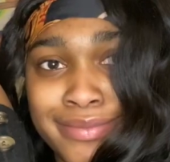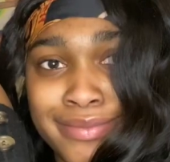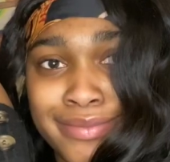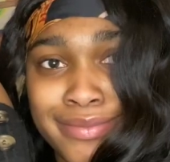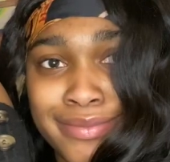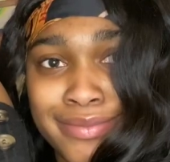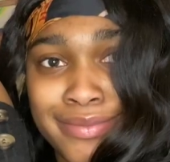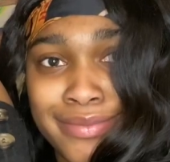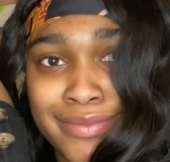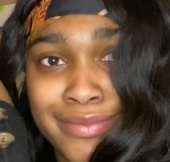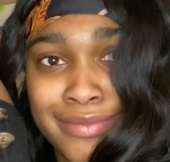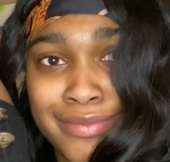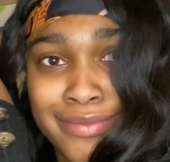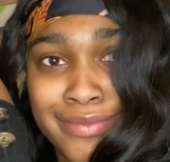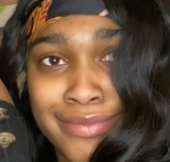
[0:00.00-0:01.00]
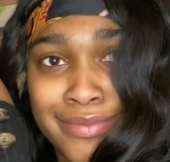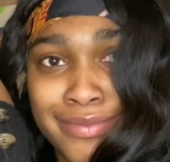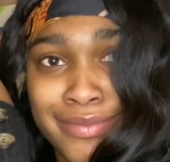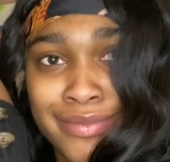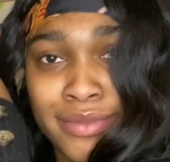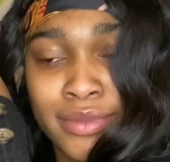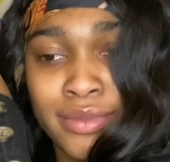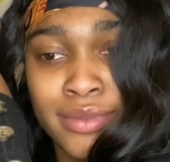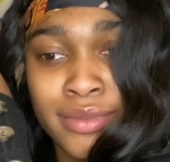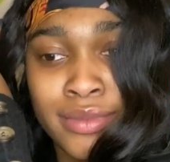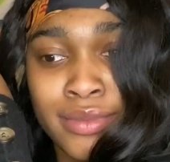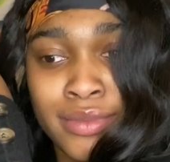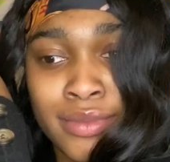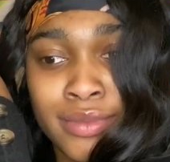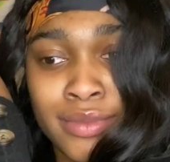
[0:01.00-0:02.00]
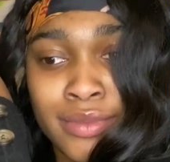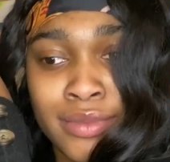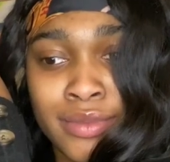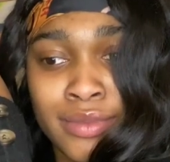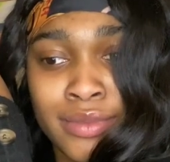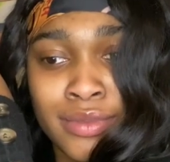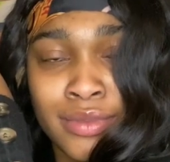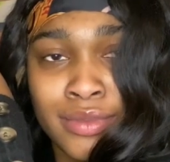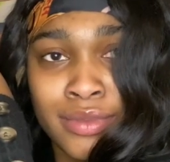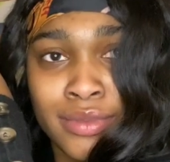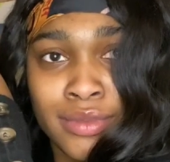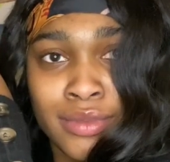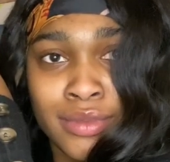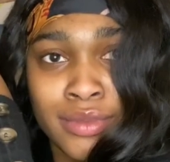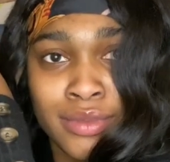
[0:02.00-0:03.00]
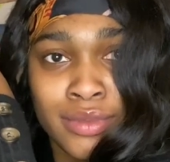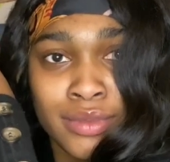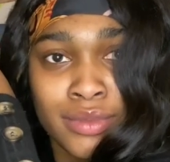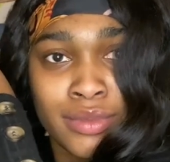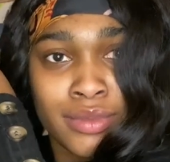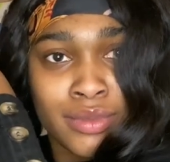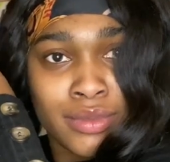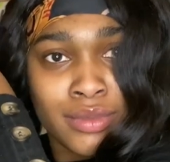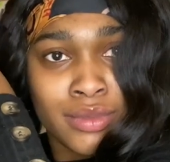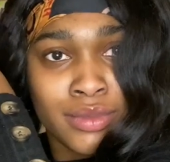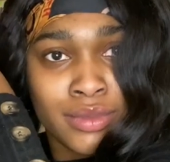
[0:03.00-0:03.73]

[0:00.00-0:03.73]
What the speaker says: [no speech]